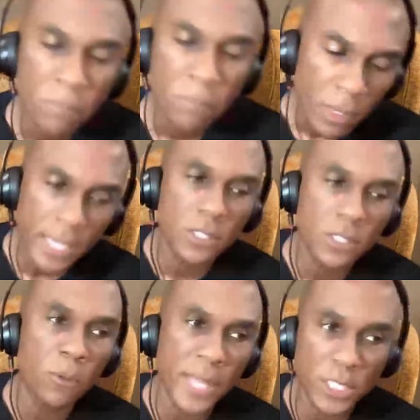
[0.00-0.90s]
And so
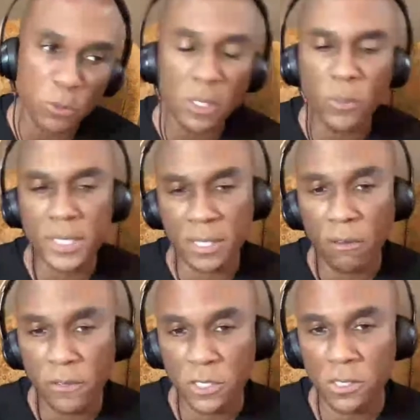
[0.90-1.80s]
that's really what
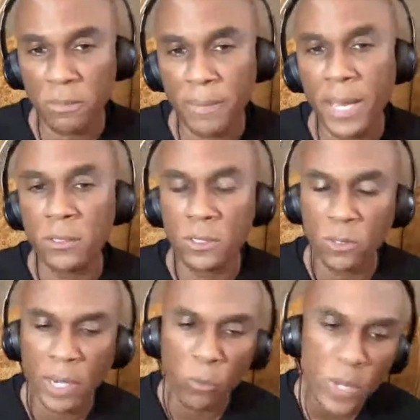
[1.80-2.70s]
Selfish is about. And so
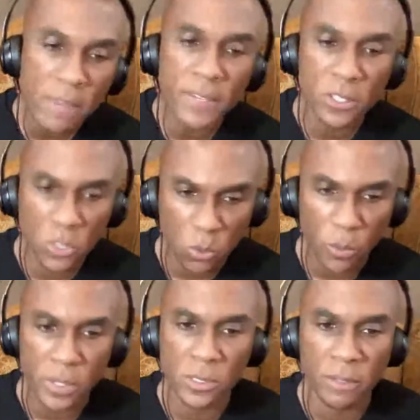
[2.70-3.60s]
I weave in
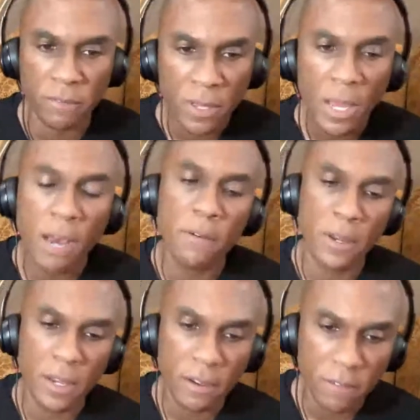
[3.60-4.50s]
stories of, of a
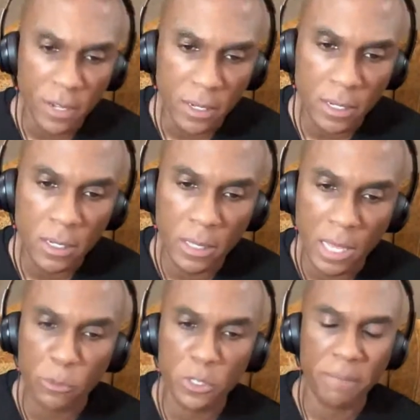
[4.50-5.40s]
of a
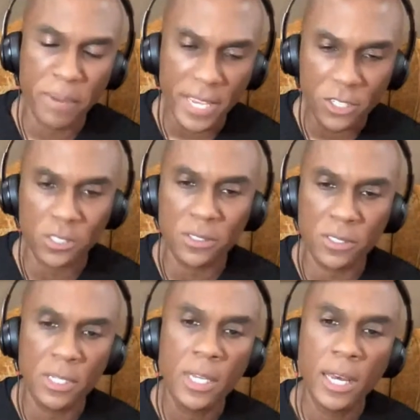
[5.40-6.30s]
conglomerate of patients
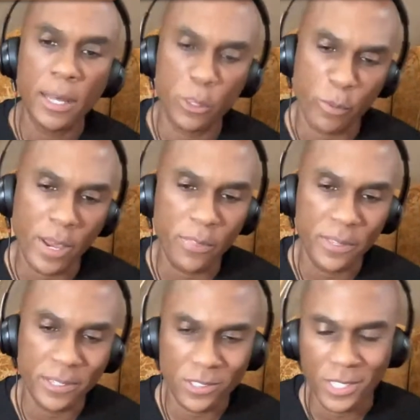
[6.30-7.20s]
uh, throughout
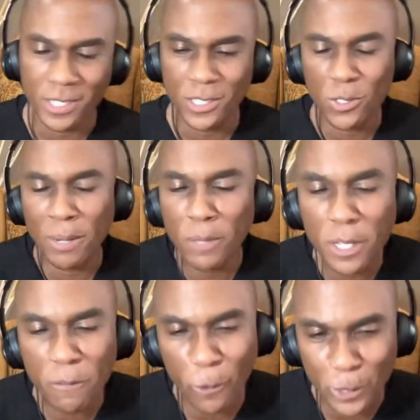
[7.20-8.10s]
this. And so I'm looking
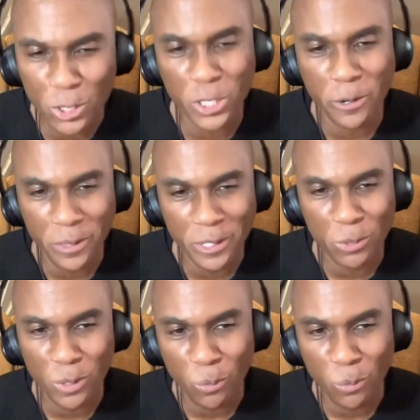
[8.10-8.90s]
forward to sharing this with the